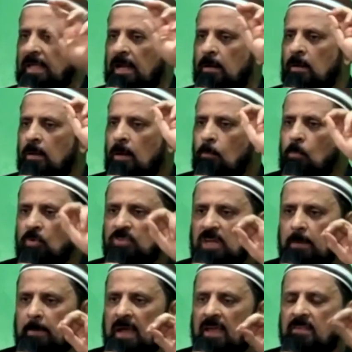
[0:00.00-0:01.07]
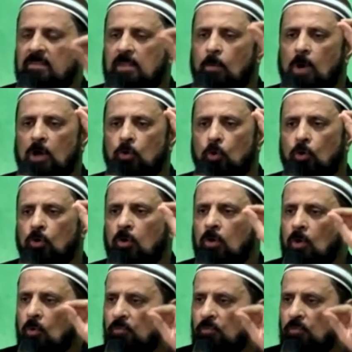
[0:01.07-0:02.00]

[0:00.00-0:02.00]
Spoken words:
and Muslim means the one who